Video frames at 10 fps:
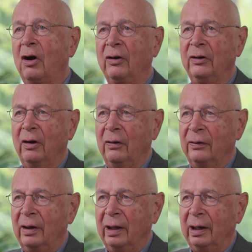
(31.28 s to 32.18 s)
honor
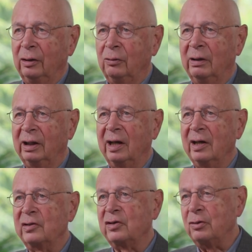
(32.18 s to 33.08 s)
to
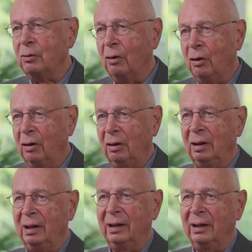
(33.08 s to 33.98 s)
address you
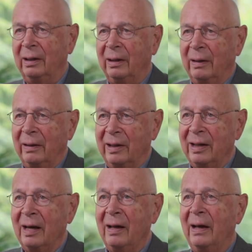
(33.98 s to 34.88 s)
all
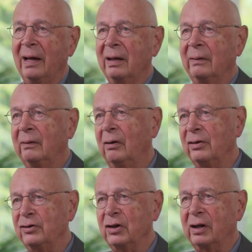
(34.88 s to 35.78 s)
here
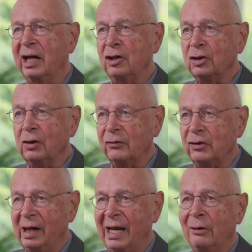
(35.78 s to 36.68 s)
on the occasion
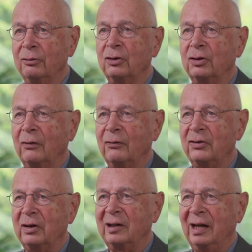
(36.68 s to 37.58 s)
of the launch of
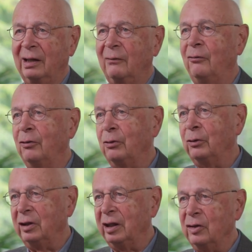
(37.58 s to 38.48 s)
the Tech for
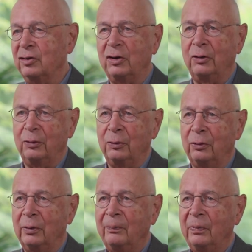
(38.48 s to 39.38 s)
Good Institute.